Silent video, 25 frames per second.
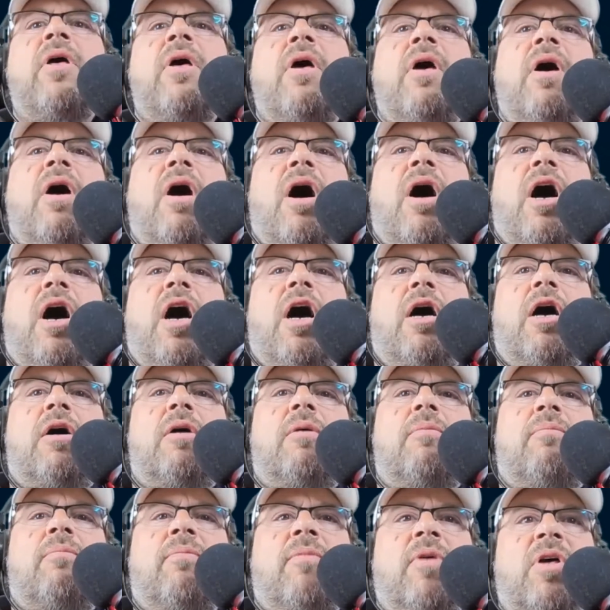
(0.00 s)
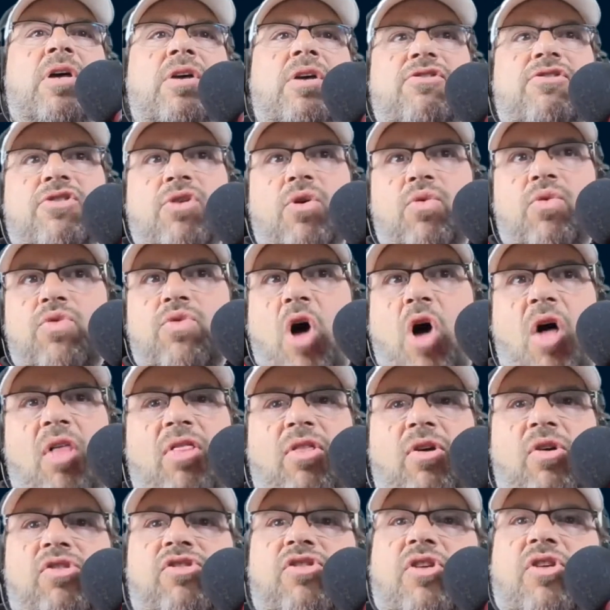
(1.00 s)
So all
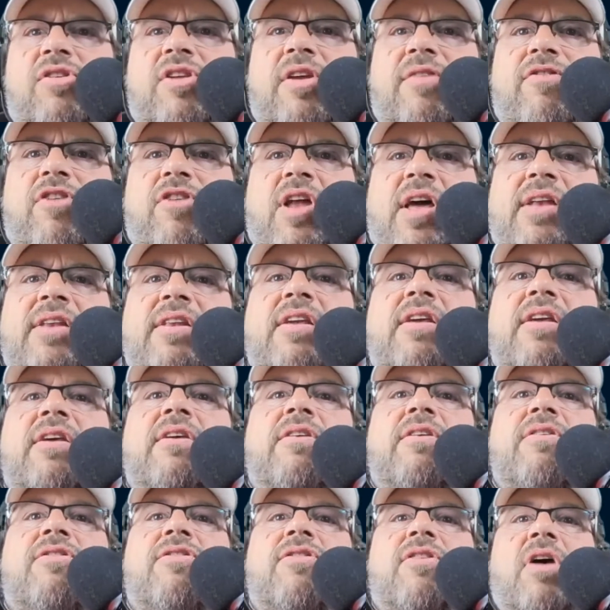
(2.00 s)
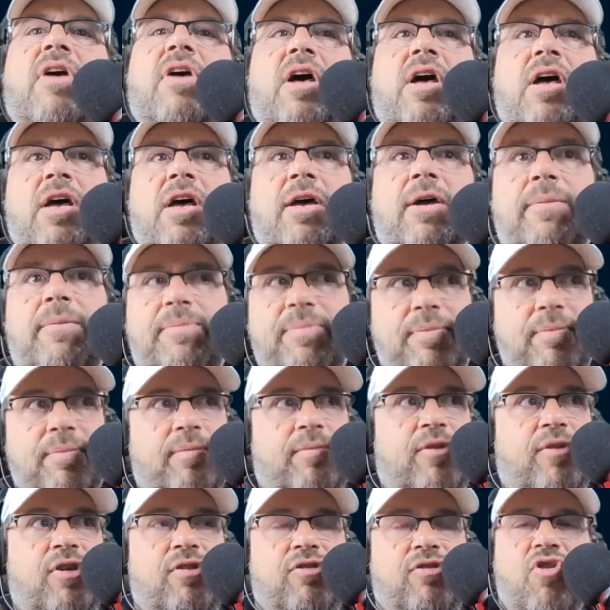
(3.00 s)
those are different ideas
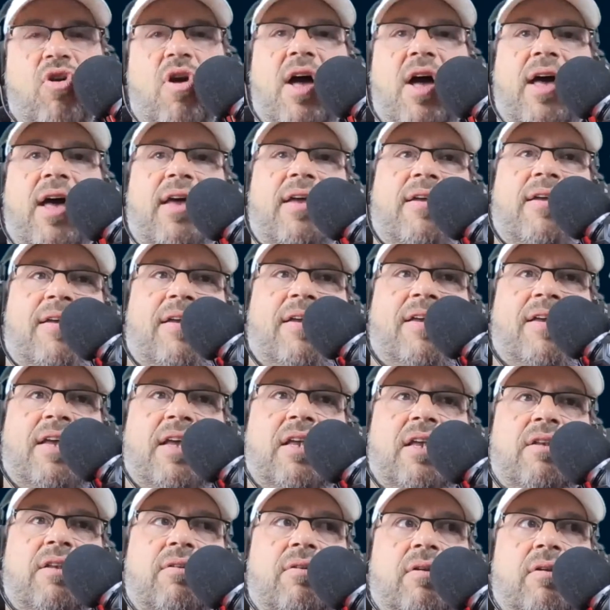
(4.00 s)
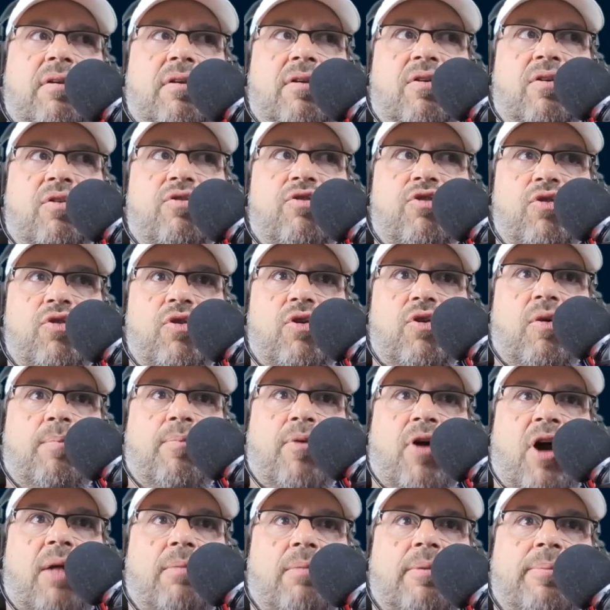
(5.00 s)
to try and do your
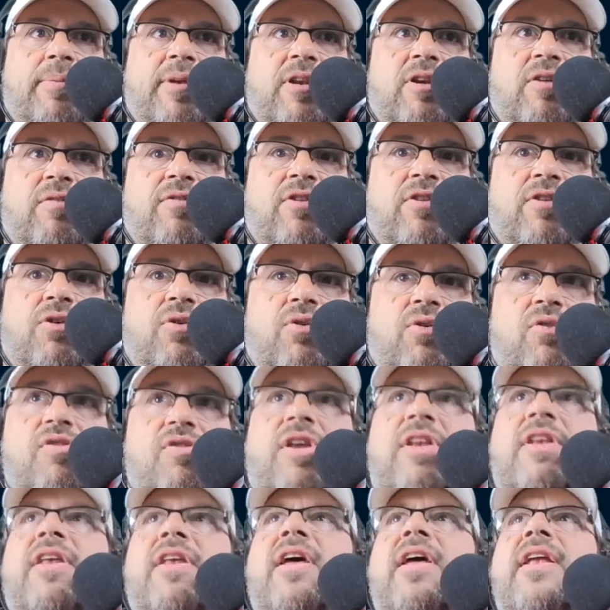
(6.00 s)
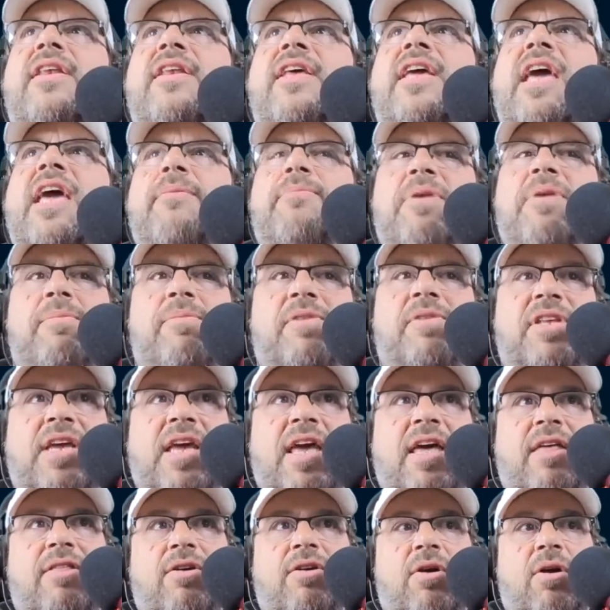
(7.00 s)
problem interviews and to get people
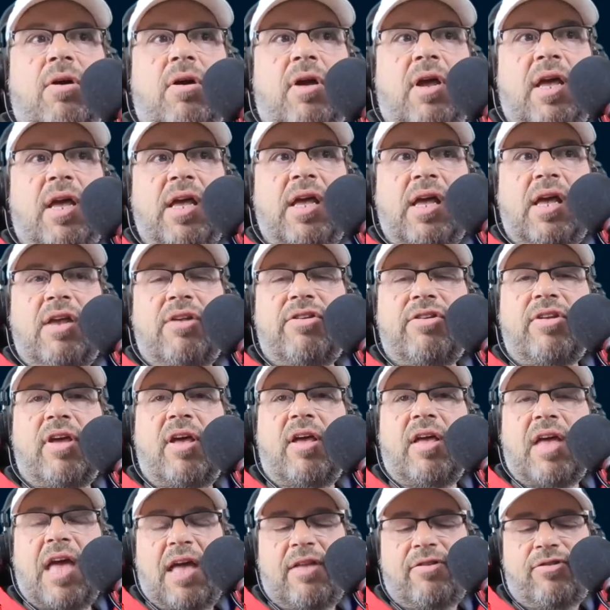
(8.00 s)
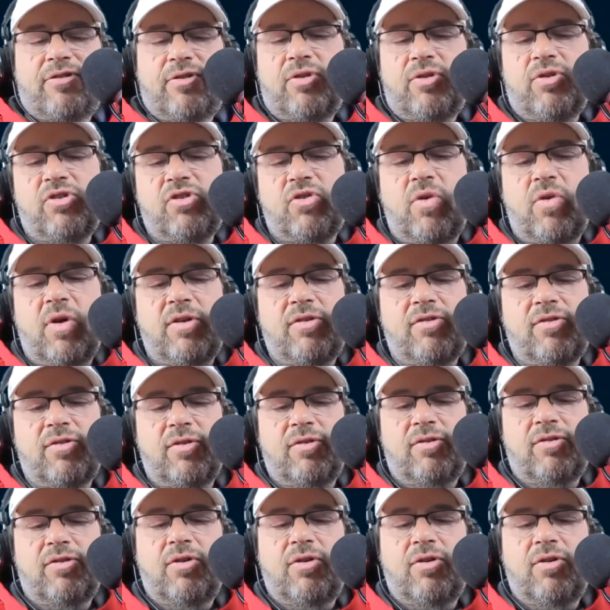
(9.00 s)
together and to answer those questions.